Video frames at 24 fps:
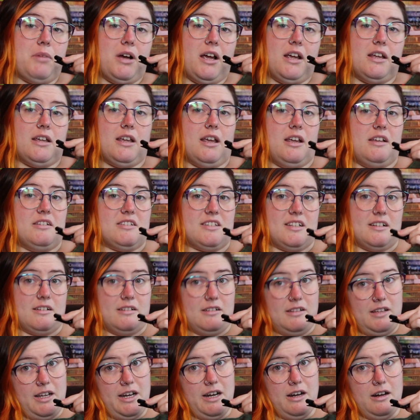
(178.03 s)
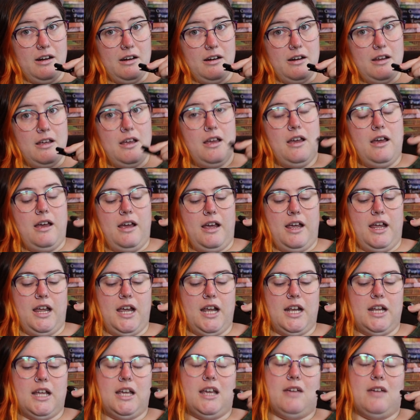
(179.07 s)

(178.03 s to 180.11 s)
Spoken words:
by Kay Sinclair, and I